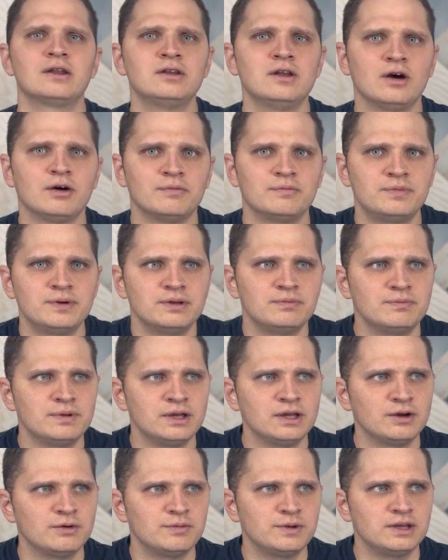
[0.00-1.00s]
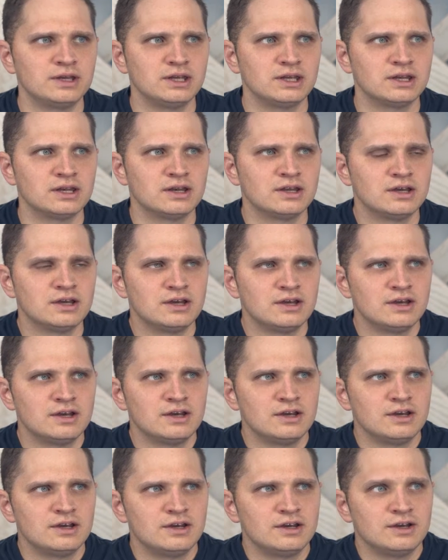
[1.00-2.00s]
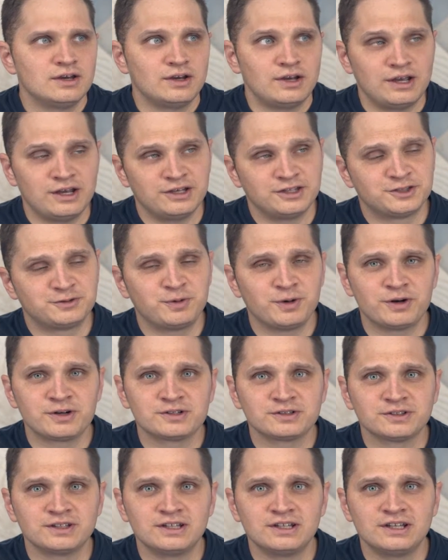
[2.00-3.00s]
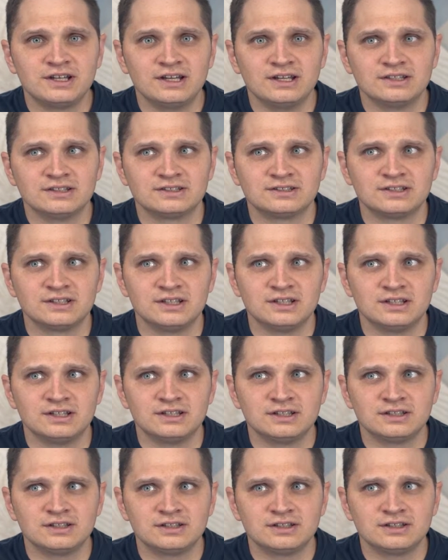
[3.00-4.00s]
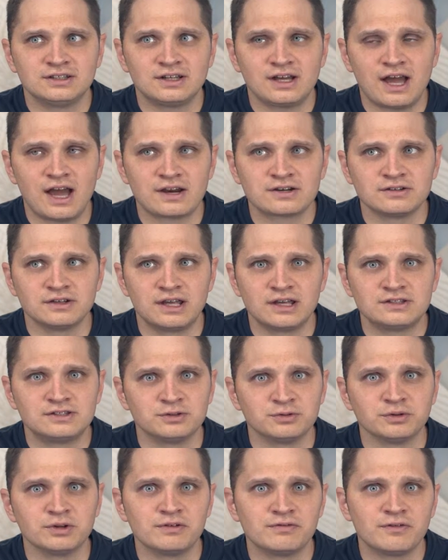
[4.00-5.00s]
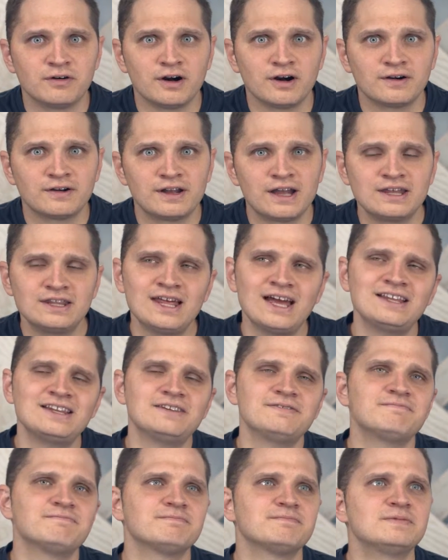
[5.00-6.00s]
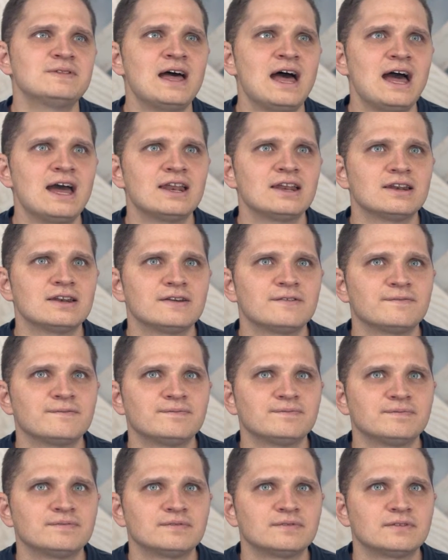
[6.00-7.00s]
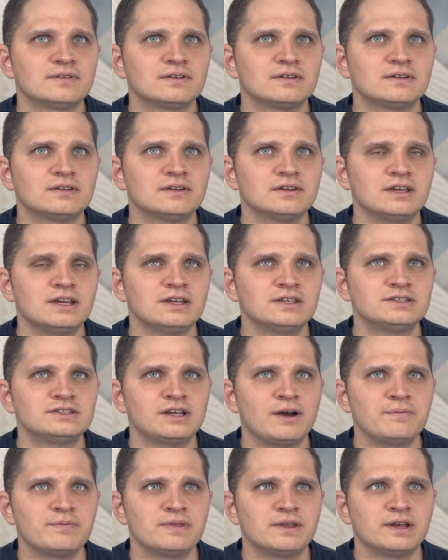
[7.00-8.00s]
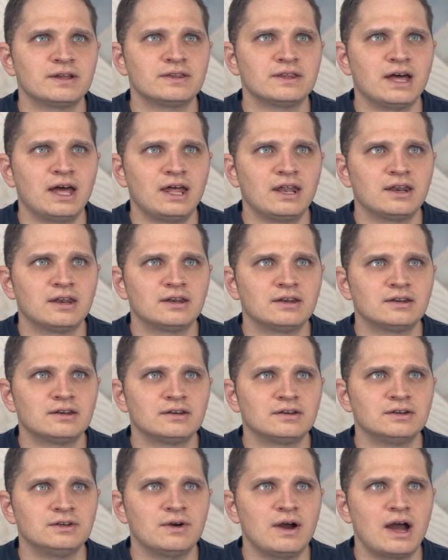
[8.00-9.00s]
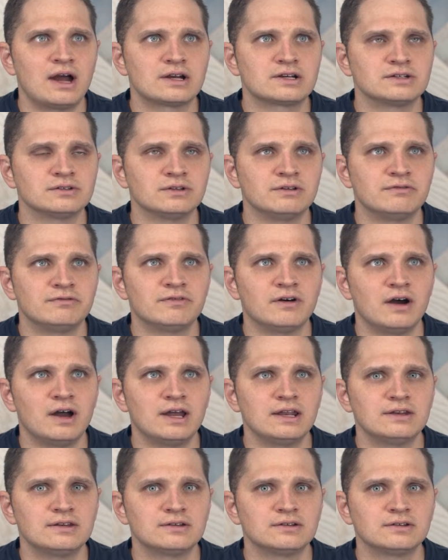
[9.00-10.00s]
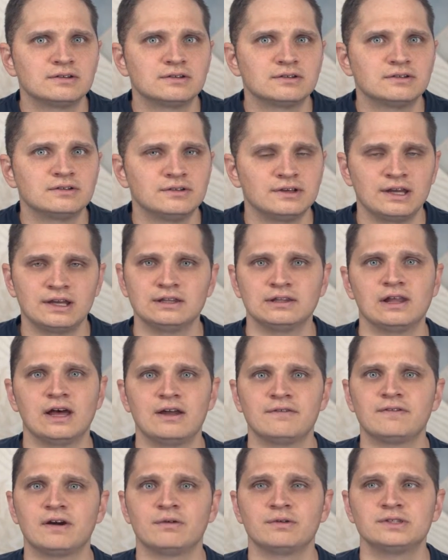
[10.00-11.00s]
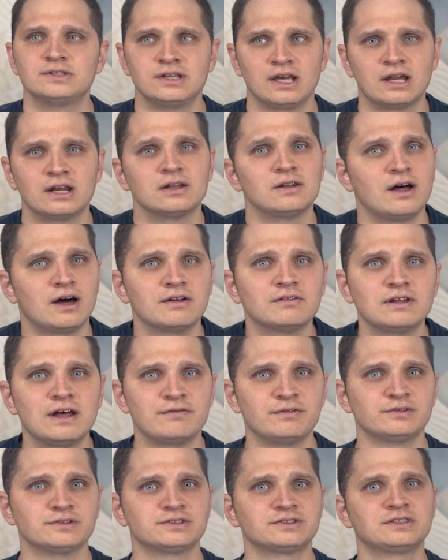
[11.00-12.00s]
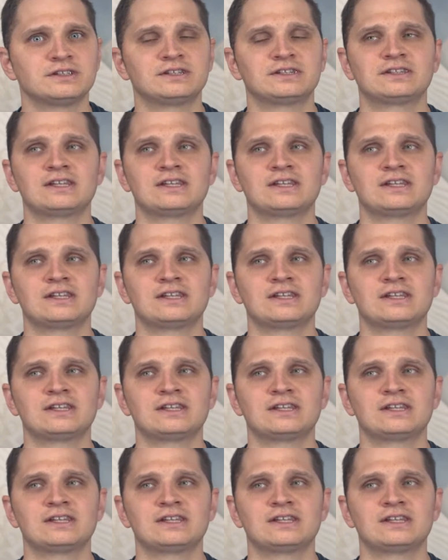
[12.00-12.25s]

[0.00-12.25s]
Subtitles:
no, being obedient spiritually is actually gets you really far. And that is something that you actually find in life, I would say, at a lot of levels.